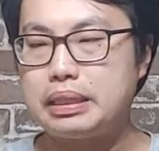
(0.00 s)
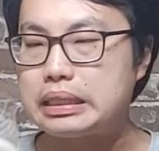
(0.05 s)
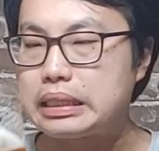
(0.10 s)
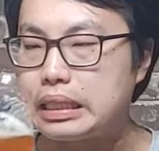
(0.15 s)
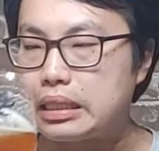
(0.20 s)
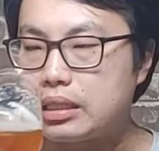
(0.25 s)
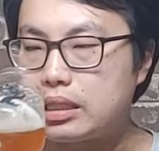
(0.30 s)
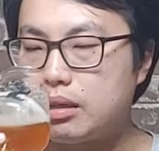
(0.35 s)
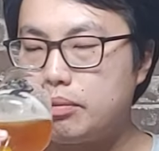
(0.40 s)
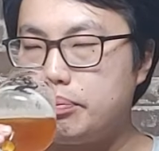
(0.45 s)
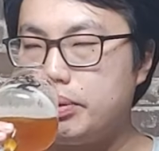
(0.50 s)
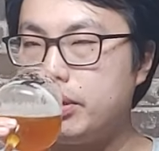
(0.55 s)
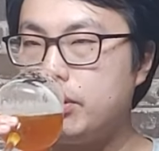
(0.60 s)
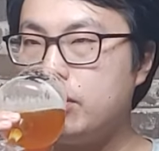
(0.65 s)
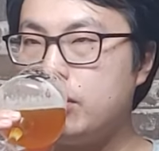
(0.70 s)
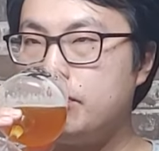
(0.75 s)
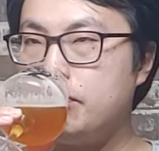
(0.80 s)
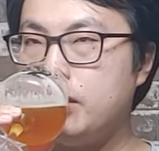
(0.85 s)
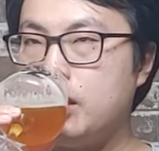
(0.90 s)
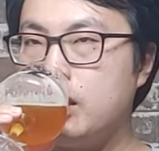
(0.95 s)
biscuit kind of
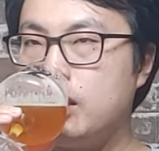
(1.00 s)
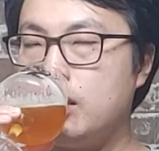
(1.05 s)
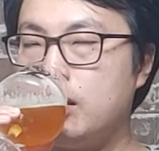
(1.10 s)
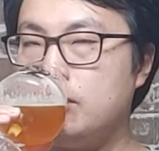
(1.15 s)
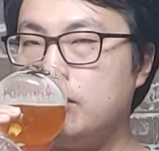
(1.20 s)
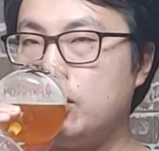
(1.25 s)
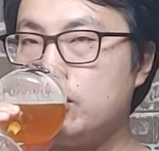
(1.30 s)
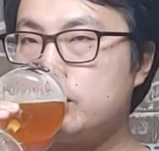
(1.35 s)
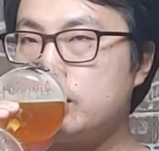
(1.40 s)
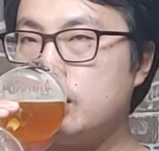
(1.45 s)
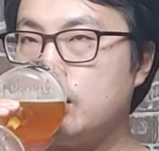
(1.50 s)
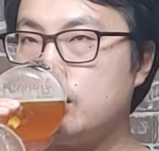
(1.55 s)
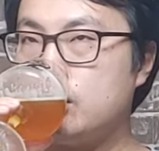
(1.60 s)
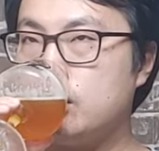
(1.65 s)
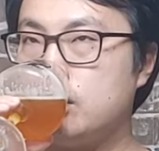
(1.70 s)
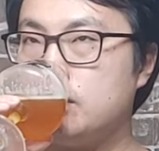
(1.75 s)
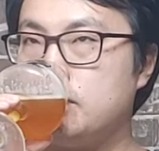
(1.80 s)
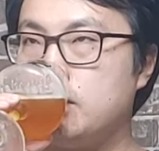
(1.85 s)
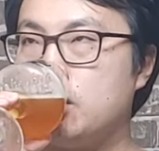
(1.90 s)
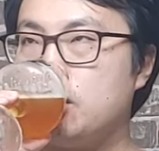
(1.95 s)
bit, uh, malt
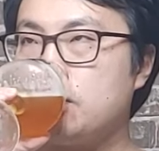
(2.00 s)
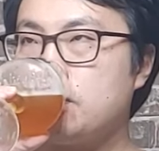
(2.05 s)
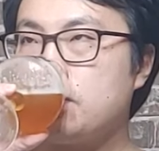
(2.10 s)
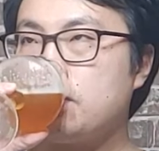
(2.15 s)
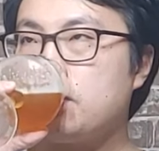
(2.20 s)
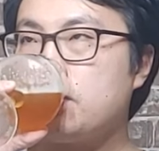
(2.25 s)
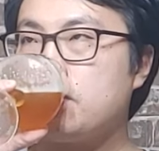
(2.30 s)
character, but